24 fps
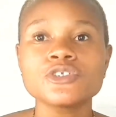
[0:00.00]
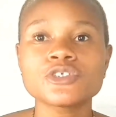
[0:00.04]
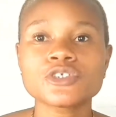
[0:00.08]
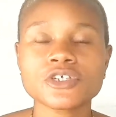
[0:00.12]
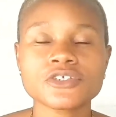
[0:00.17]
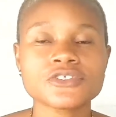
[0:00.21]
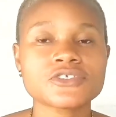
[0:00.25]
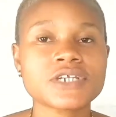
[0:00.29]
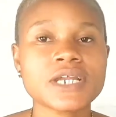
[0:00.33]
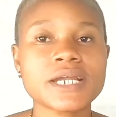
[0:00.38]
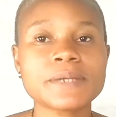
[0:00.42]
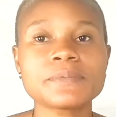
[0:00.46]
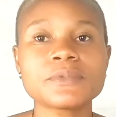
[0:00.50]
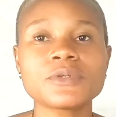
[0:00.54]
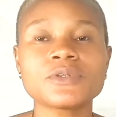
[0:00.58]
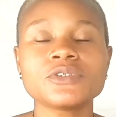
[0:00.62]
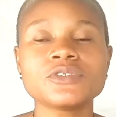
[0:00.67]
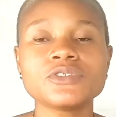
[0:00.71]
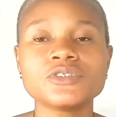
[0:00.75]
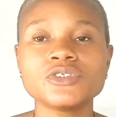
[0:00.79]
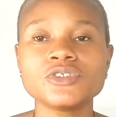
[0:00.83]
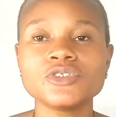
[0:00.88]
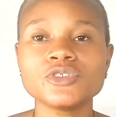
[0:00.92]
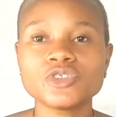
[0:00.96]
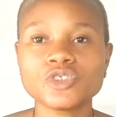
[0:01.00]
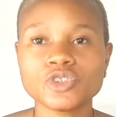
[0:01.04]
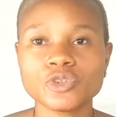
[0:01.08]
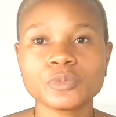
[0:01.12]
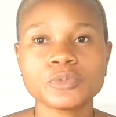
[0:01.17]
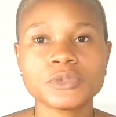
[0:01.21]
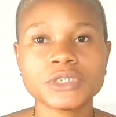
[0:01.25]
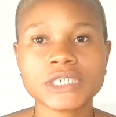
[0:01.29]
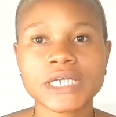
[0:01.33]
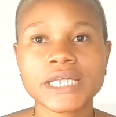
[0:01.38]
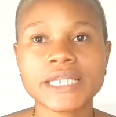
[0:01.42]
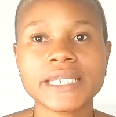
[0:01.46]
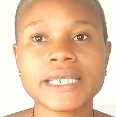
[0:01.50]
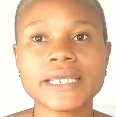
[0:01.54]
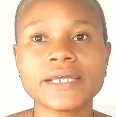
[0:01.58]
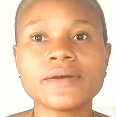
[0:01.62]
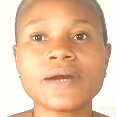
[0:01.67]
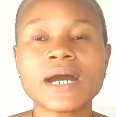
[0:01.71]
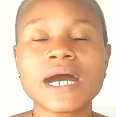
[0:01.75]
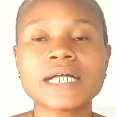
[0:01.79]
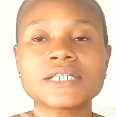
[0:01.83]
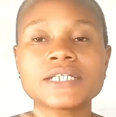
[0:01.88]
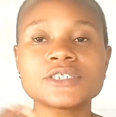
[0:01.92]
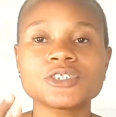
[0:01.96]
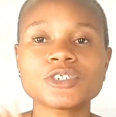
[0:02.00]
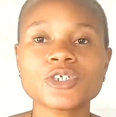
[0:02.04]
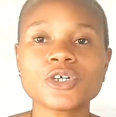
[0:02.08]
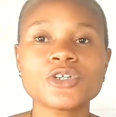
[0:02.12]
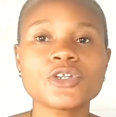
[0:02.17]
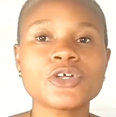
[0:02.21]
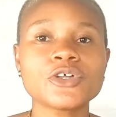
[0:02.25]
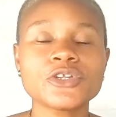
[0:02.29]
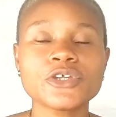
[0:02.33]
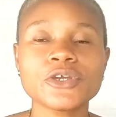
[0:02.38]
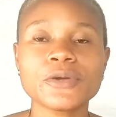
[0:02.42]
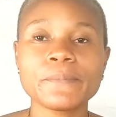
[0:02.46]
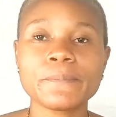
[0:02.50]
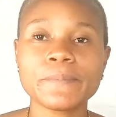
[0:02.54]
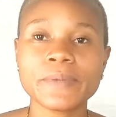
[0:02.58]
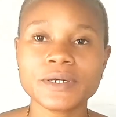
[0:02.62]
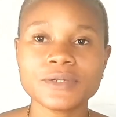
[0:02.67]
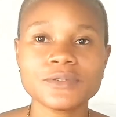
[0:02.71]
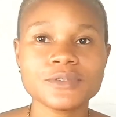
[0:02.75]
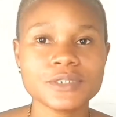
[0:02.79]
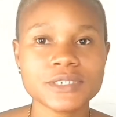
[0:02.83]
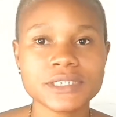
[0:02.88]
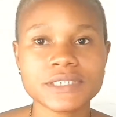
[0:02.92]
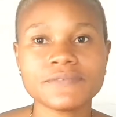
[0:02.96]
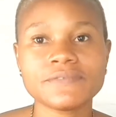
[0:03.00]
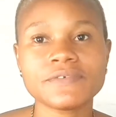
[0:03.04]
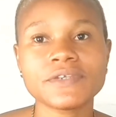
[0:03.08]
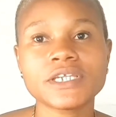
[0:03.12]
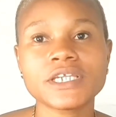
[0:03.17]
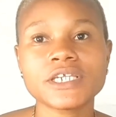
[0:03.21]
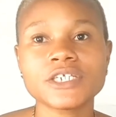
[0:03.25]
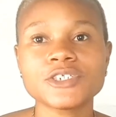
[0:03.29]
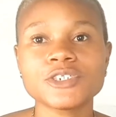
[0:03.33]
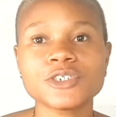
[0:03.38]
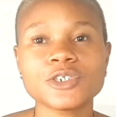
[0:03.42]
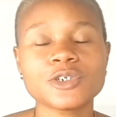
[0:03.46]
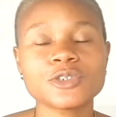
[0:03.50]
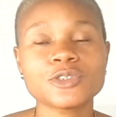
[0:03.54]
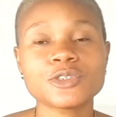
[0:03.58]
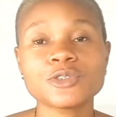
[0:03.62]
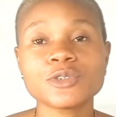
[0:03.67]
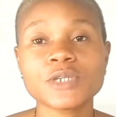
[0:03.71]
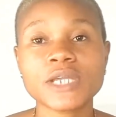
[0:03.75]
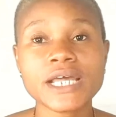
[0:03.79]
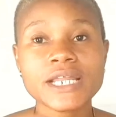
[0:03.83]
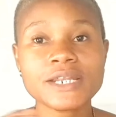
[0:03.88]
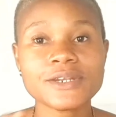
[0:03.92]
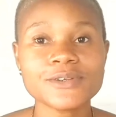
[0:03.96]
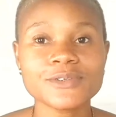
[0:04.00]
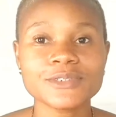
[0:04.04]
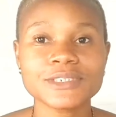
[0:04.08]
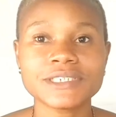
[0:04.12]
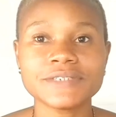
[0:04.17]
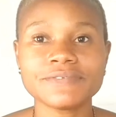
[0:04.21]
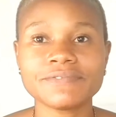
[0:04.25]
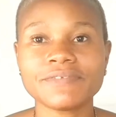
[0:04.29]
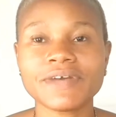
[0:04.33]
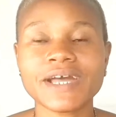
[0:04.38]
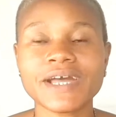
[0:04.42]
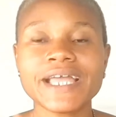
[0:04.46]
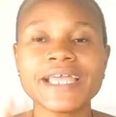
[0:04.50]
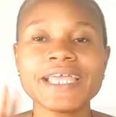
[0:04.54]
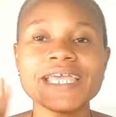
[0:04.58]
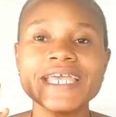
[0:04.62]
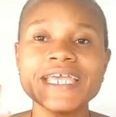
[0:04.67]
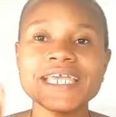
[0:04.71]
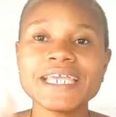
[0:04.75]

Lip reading: subscribe to the YouTube channel, and turn on your bell notification to get notified